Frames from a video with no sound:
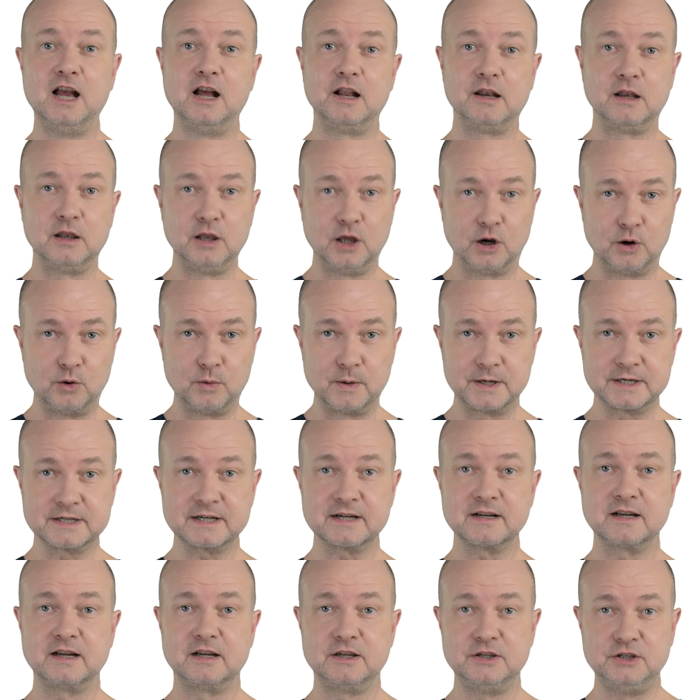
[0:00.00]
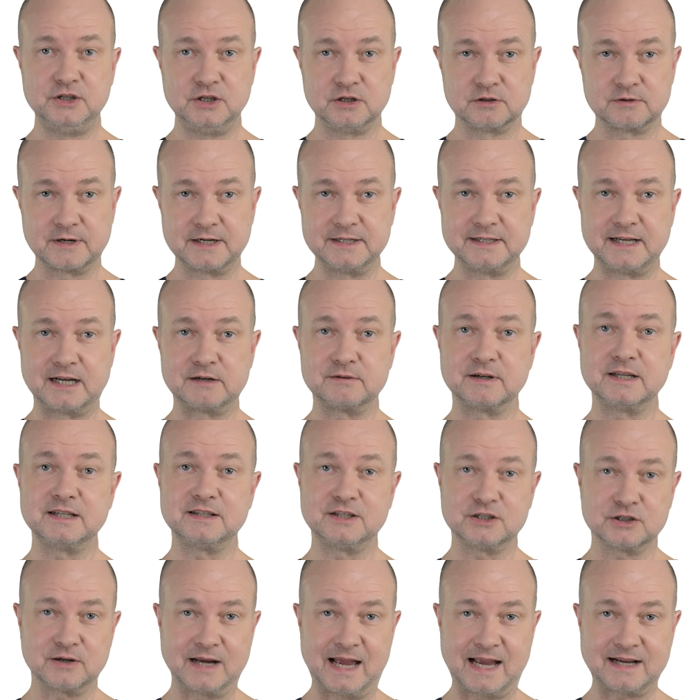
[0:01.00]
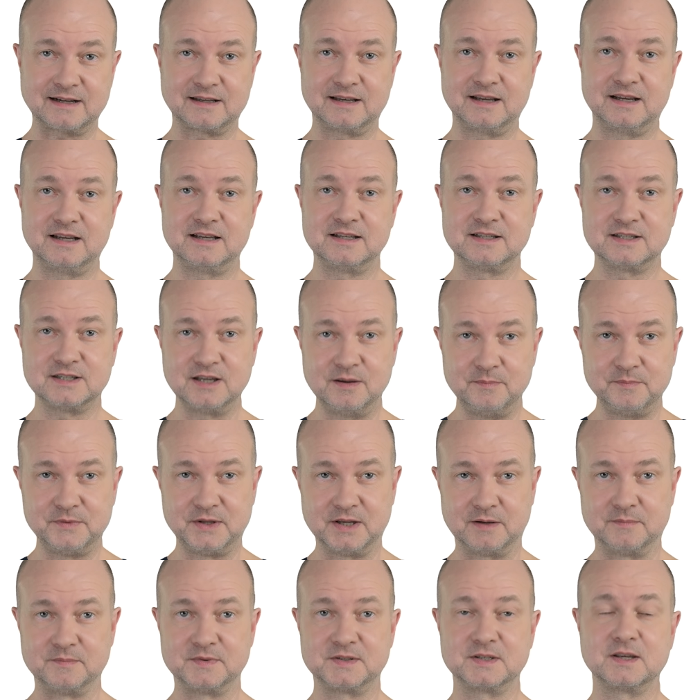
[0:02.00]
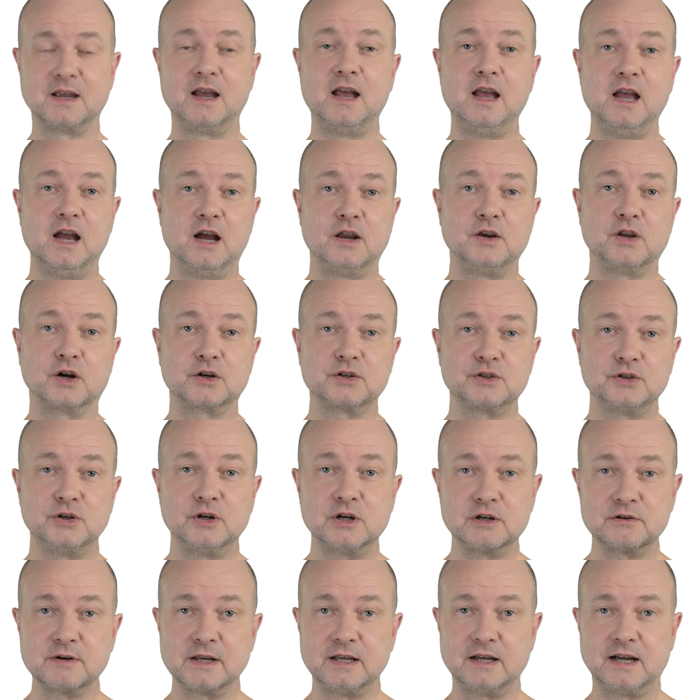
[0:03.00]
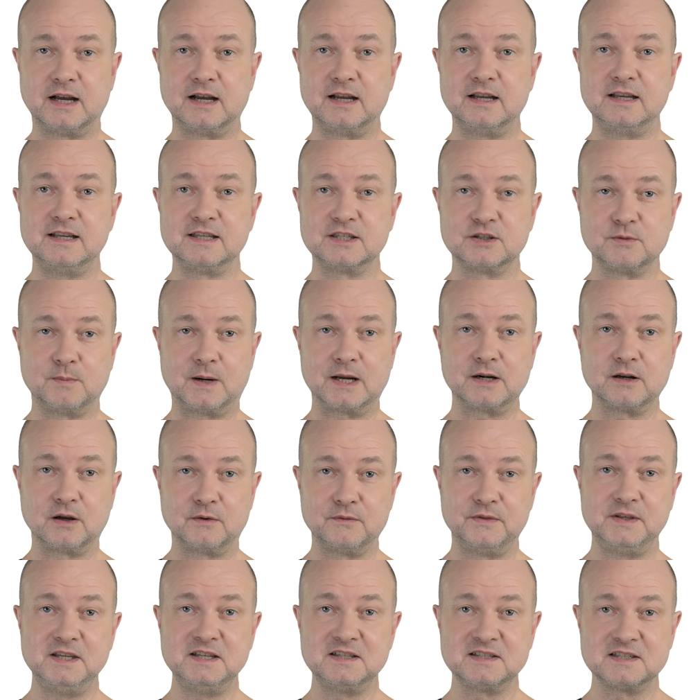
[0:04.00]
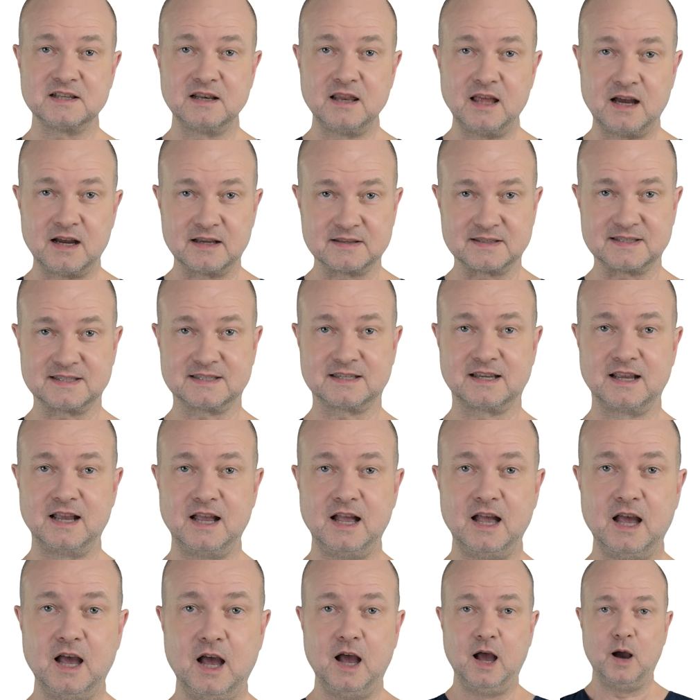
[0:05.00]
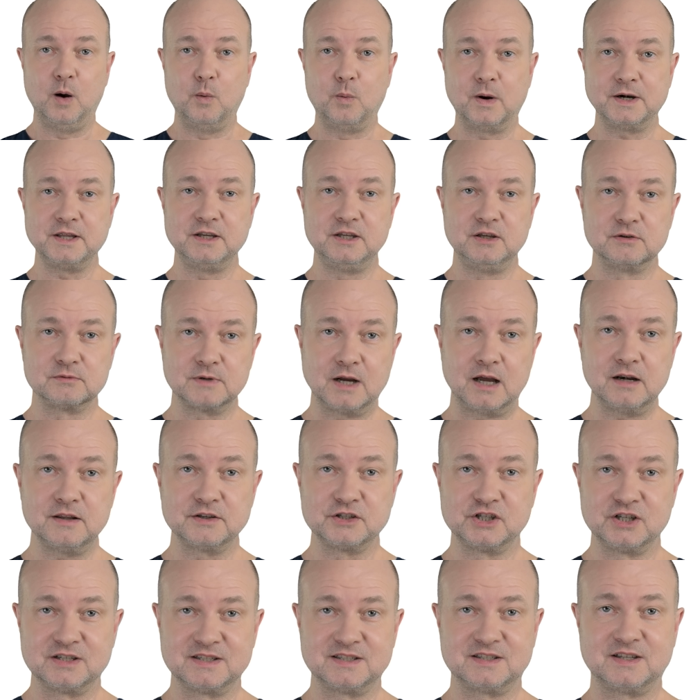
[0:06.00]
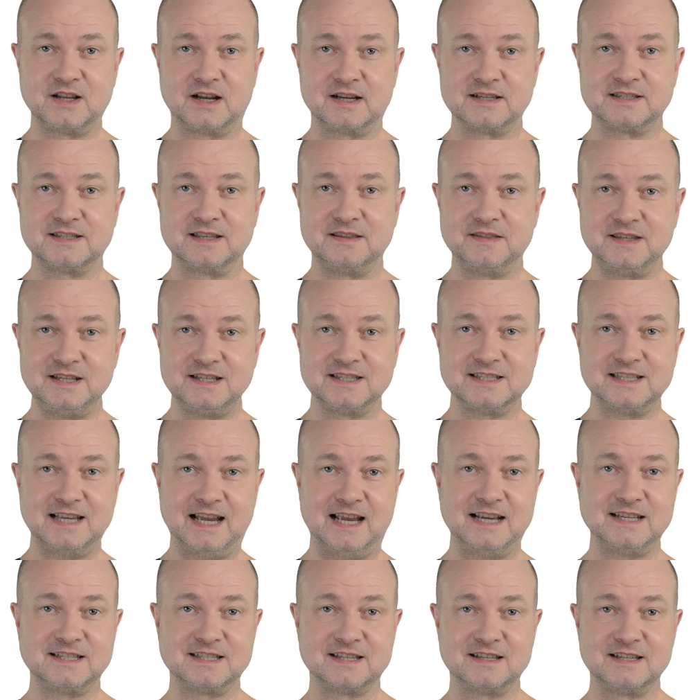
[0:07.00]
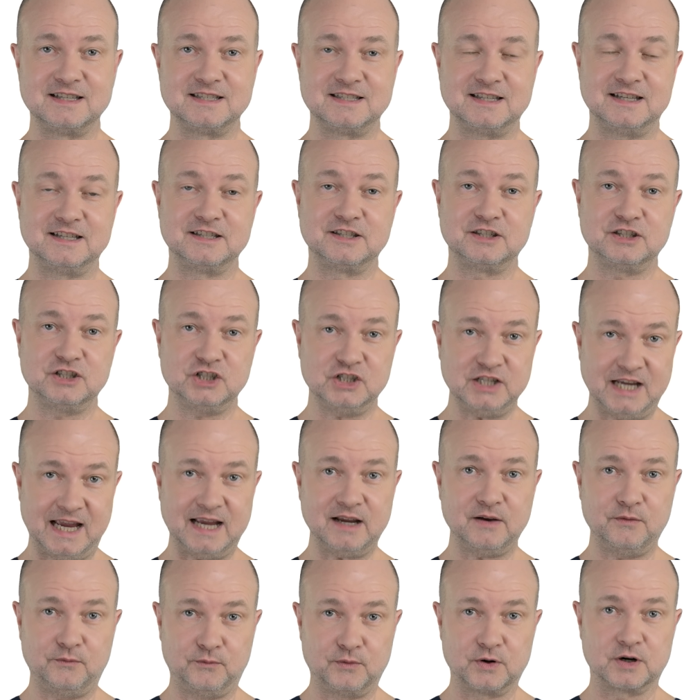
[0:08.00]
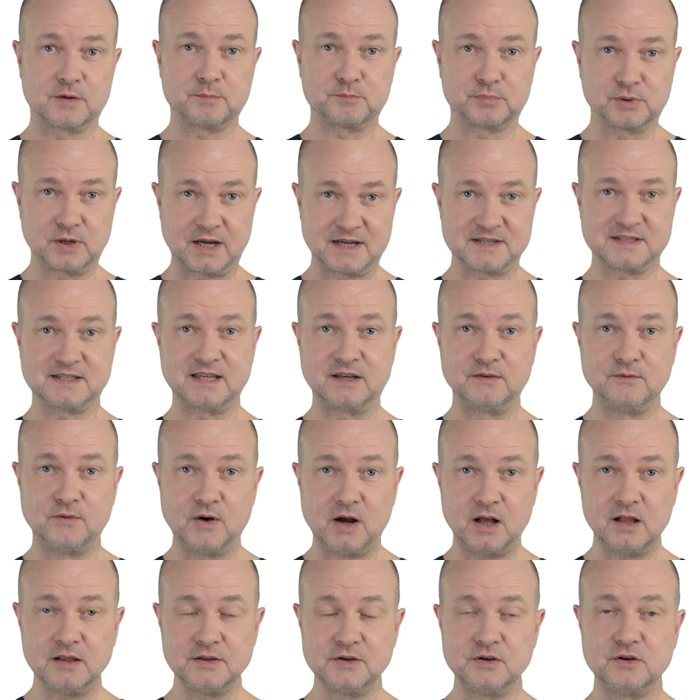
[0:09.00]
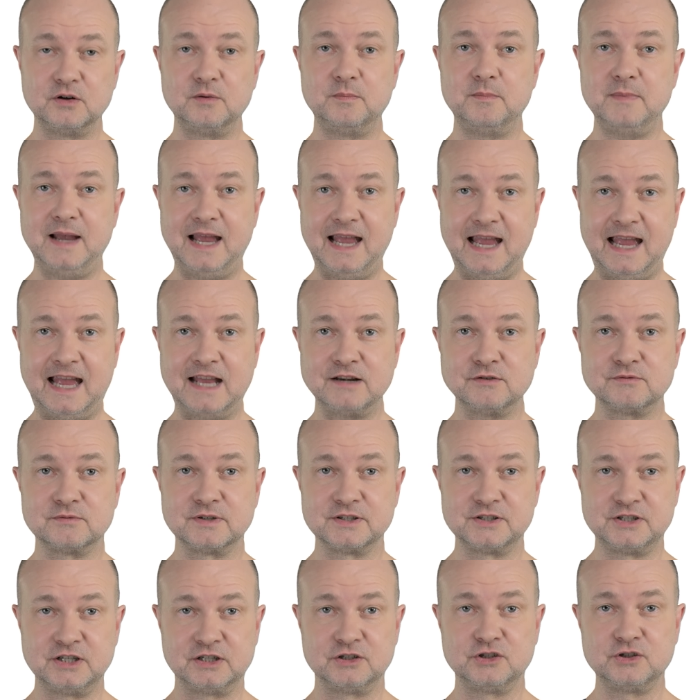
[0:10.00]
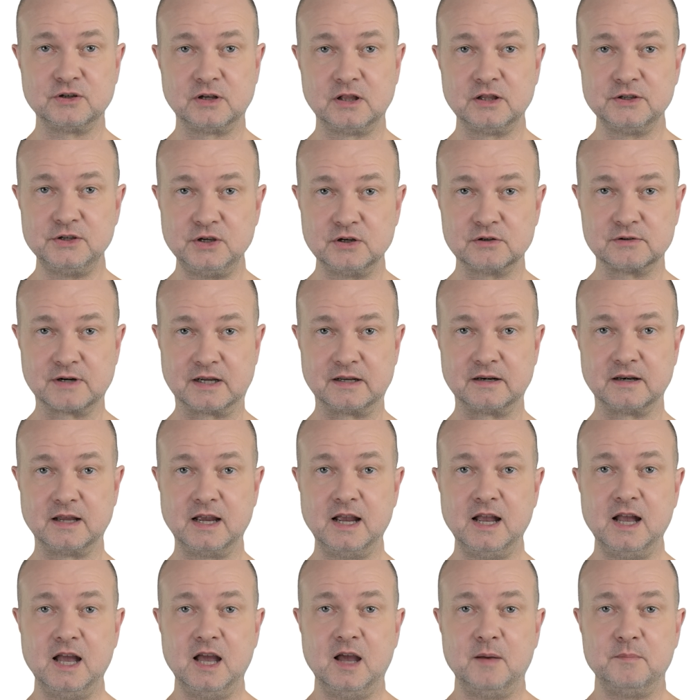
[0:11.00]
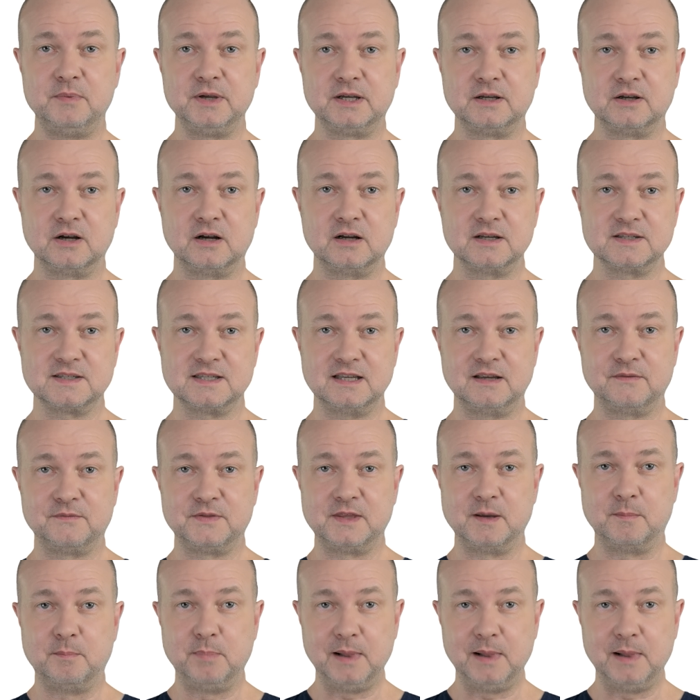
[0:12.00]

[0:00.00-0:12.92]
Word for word: lower urinary tract symptoms. Nocturia is one of these LUTs. What a urologist does in these cases is check for prostate volume and residual urine, because if the